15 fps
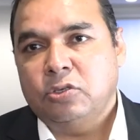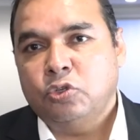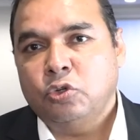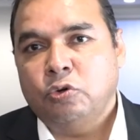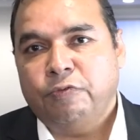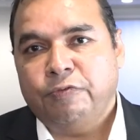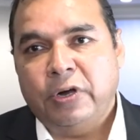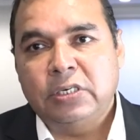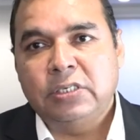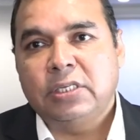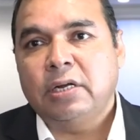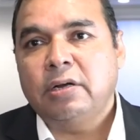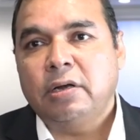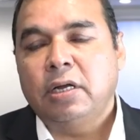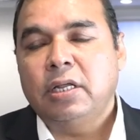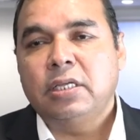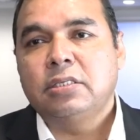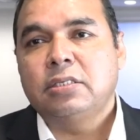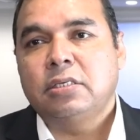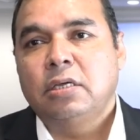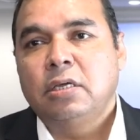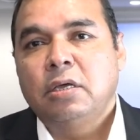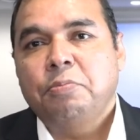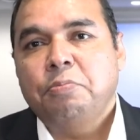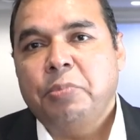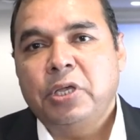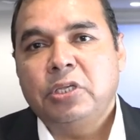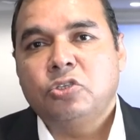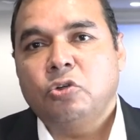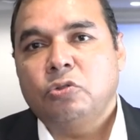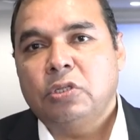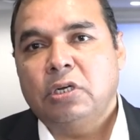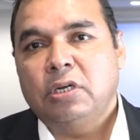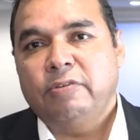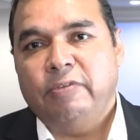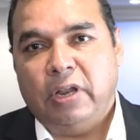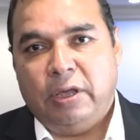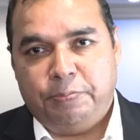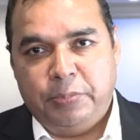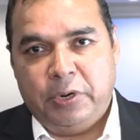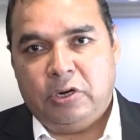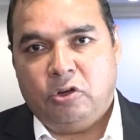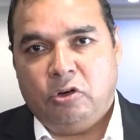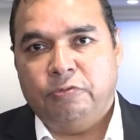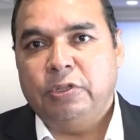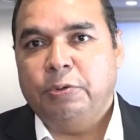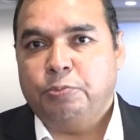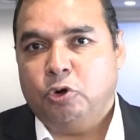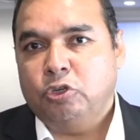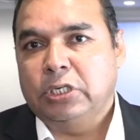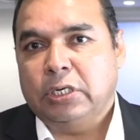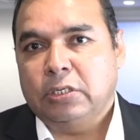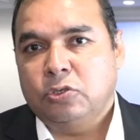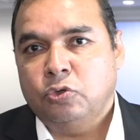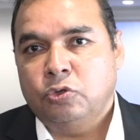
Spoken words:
So funds are released based on the development of the project.